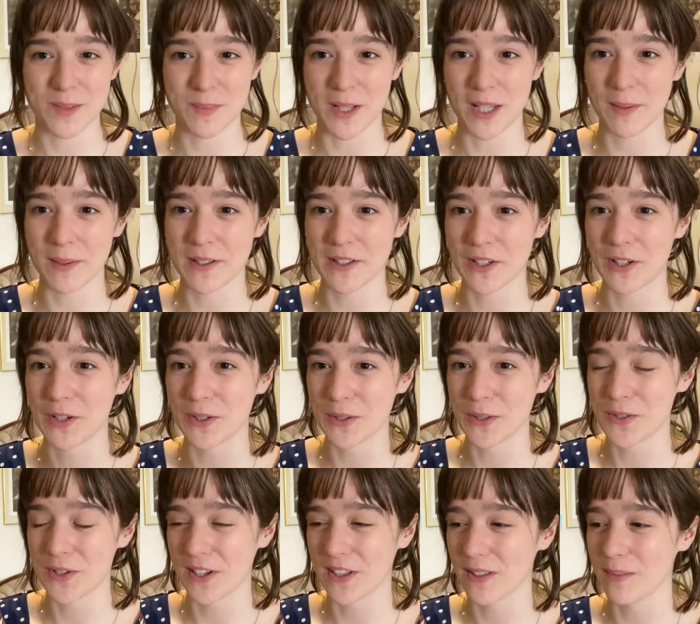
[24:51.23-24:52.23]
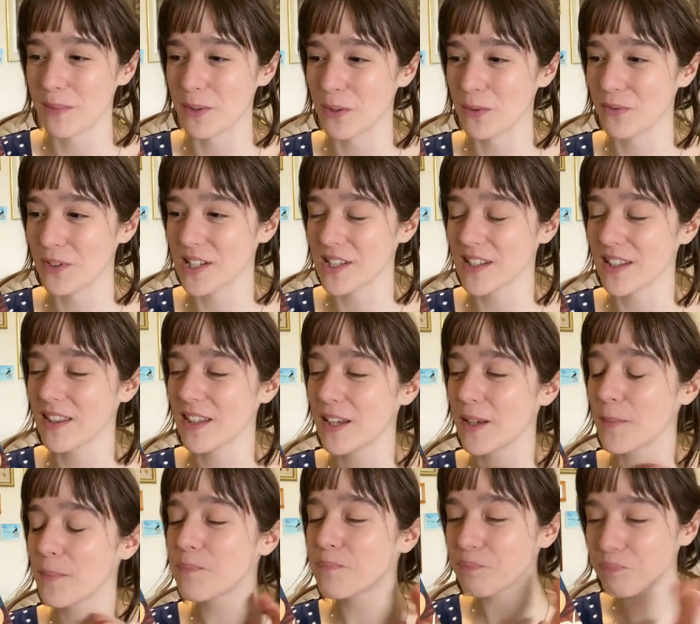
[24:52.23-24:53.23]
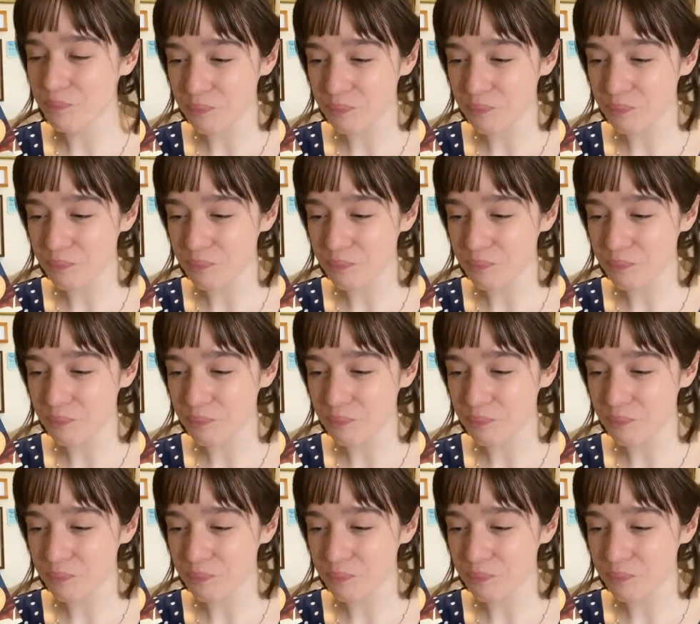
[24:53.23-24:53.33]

speak about The Girl Who Drank the Moon recently,